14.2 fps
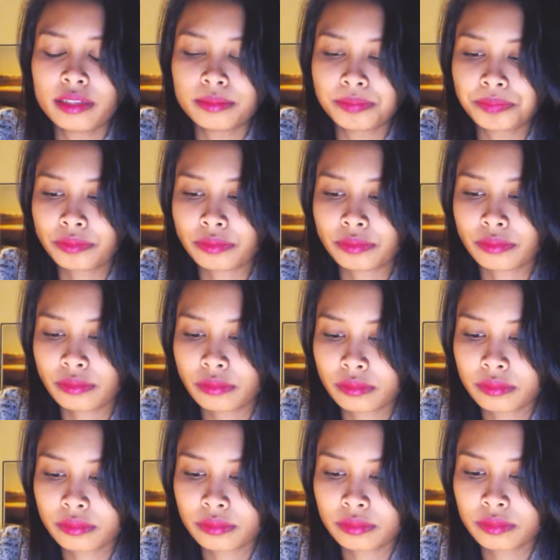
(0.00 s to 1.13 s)
Um,
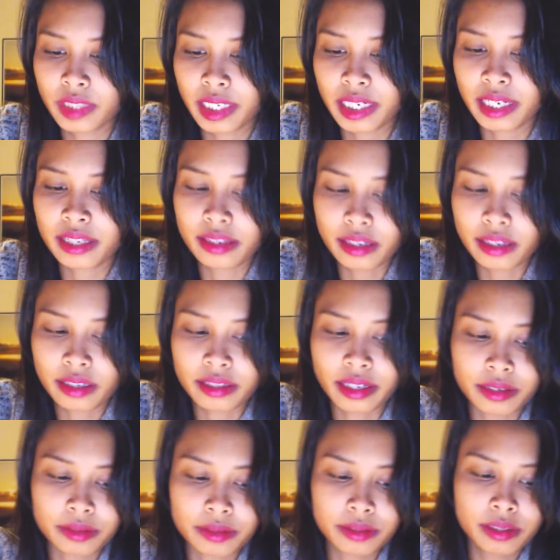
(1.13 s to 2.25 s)
and I think
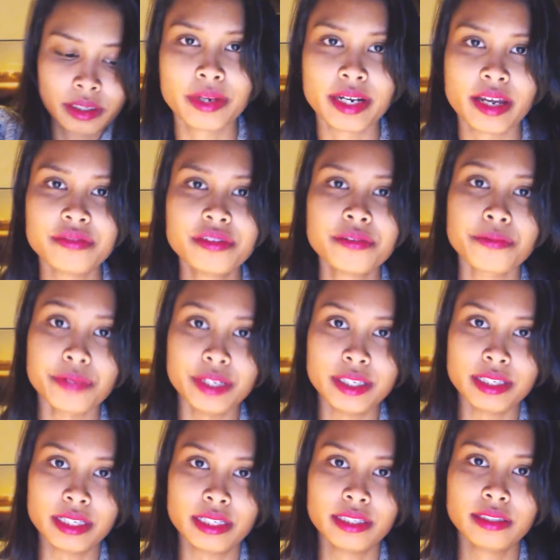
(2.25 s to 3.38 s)
that for whatever
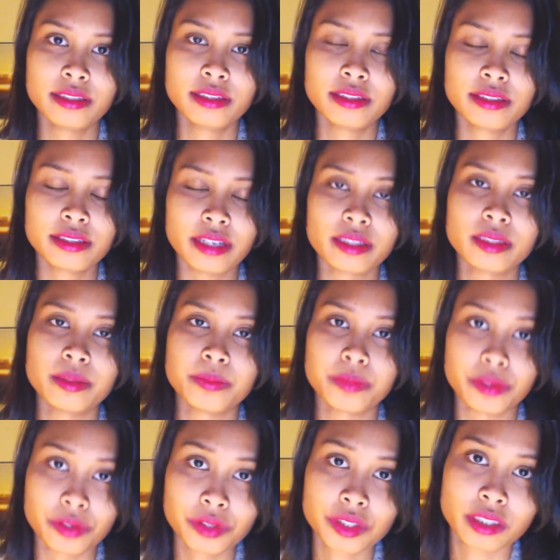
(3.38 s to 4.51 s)
reason that the
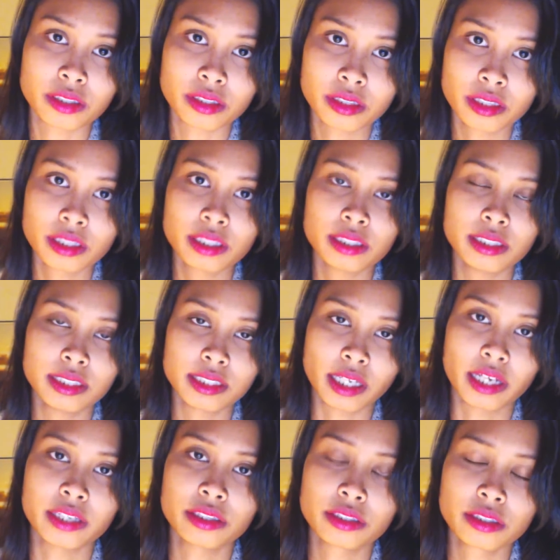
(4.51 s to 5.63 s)
person
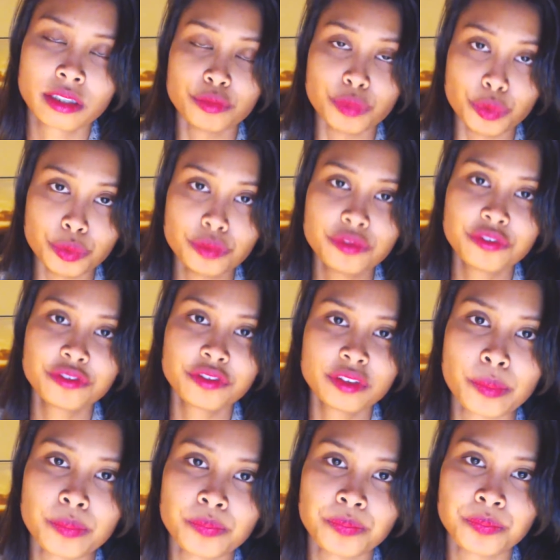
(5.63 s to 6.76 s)
decides to move
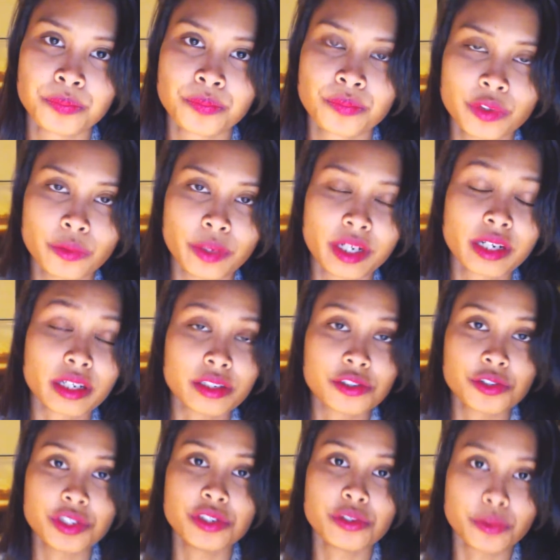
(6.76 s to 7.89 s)
from one
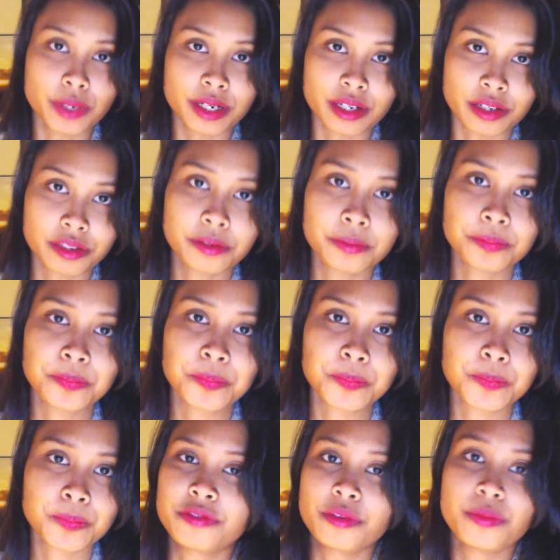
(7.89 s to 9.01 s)
country to another,
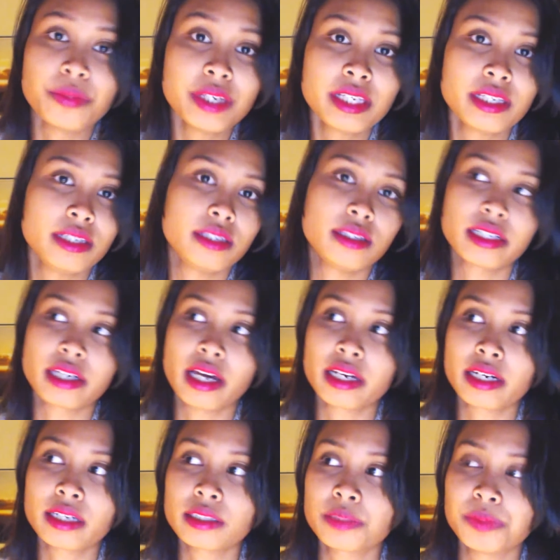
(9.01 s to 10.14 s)
for me,
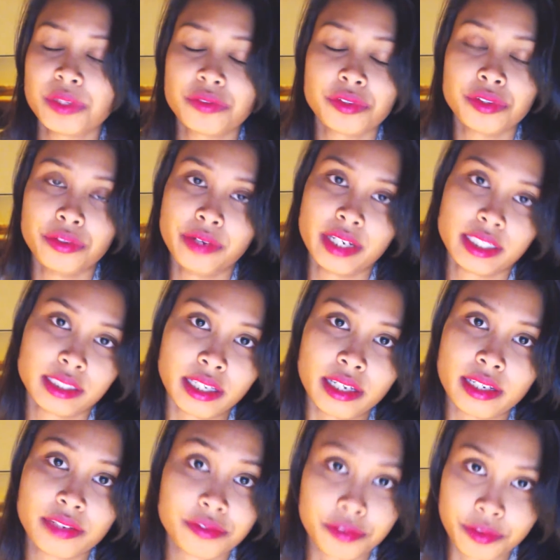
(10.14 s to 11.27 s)
I can't speak for the rest
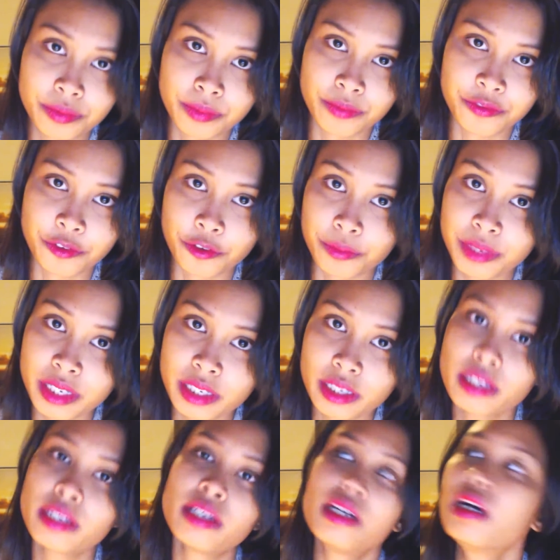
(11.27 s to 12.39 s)
again. For
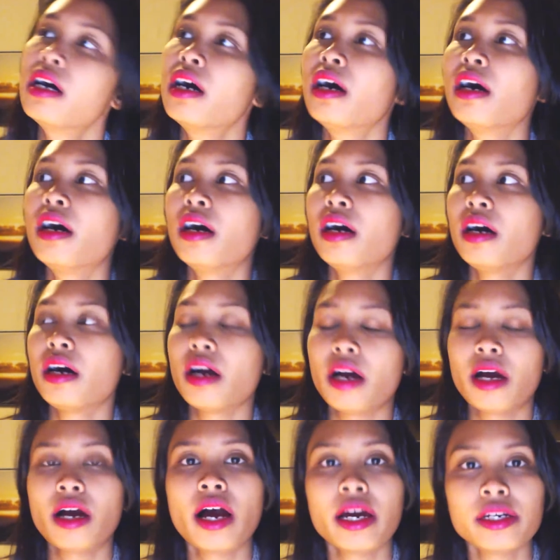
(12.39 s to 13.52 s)
me,
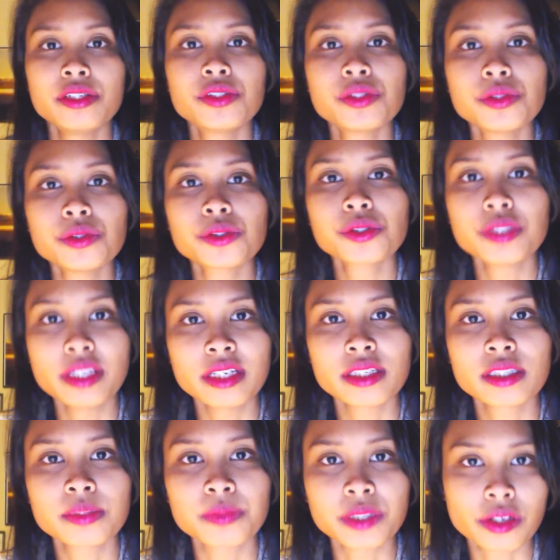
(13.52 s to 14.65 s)
I choose
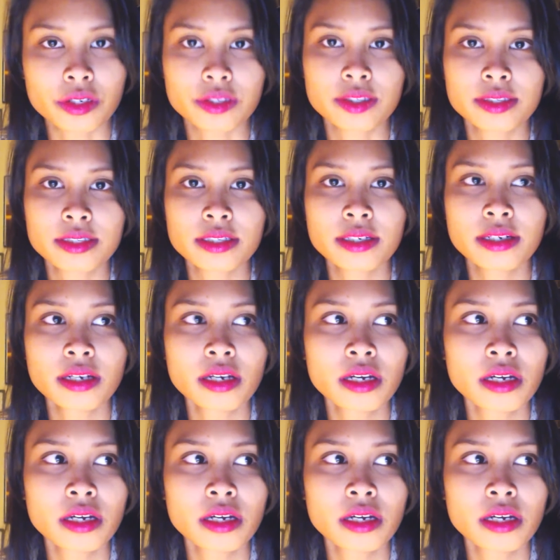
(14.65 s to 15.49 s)
this because